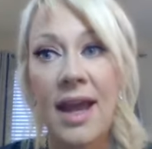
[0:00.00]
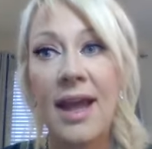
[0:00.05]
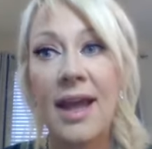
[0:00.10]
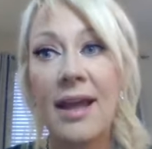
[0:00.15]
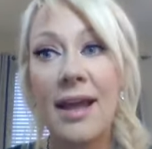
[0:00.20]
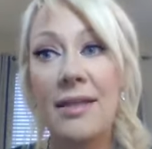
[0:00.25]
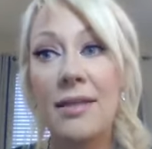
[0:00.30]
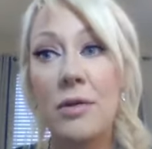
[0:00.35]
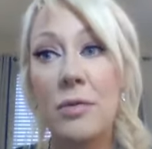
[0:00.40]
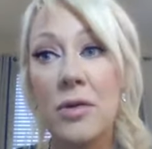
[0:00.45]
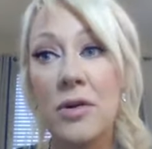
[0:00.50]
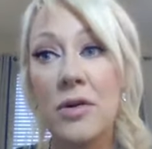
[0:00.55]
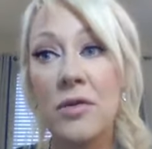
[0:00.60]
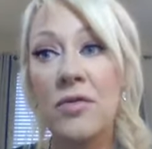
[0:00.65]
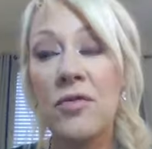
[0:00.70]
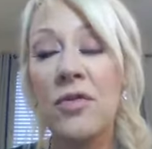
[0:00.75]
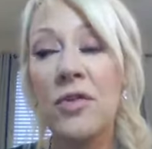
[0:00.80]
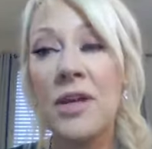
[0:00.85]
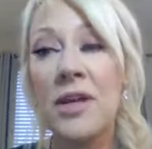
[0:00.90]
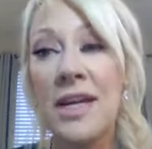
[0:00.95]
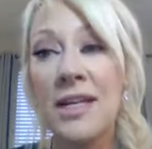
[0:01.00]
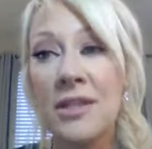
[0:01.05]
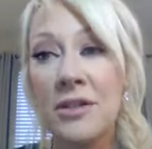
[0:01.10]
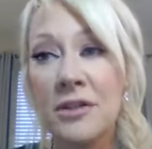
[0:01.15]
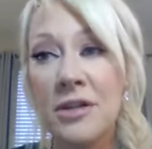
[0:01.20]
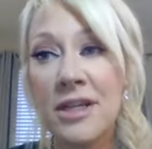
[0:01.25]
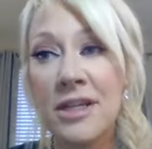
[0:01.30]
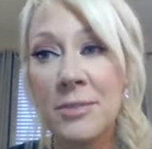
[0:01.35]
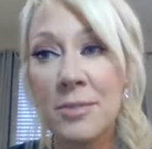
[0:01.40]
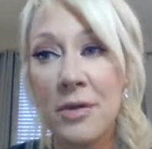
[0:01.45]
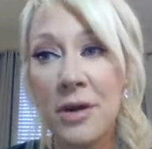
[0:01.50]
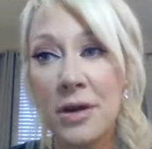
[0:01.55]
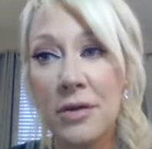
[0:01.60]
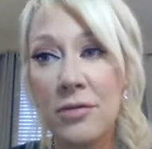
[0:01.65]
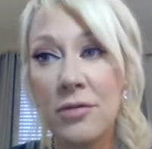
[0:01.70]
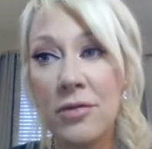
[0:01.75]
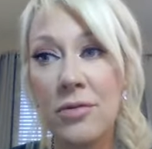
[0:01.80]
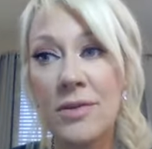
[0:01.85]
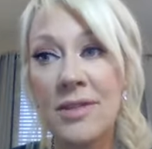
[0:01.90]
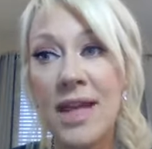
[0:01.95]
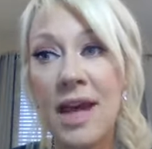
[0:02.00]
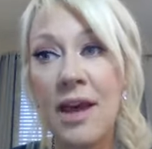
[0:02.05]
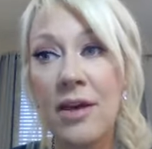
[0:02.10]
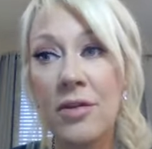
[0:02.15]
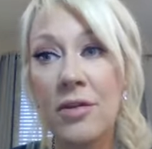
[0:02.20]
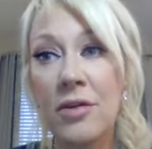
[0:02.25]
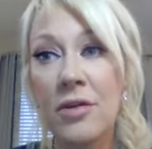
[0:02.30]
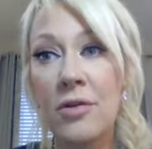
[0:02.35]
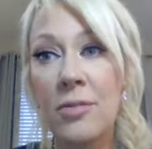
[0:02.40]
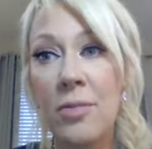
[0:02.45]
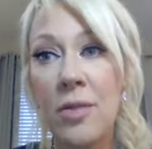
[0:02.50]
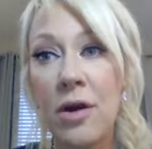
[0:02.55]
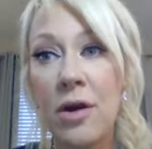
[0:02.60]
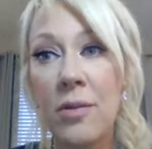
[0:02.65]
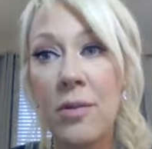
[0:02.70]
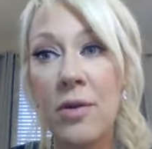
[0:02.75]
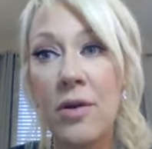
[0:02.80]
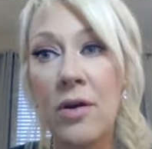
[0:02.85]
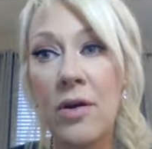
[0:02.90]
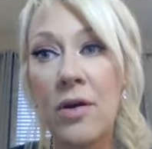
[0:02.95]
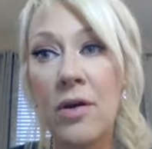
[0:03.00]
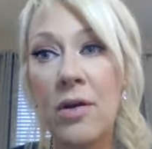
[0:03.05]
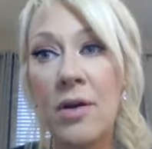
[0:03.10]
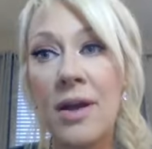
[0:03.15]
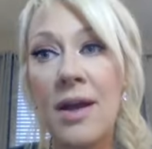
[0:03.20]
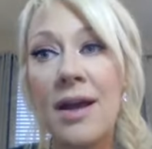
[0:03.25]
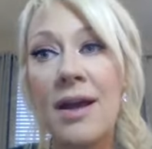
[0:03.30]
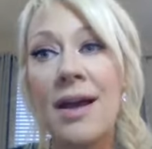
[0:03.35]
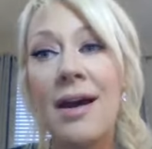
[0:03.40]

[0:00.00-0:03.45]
And the winner for yesterday's breakthrough was Heather Barber.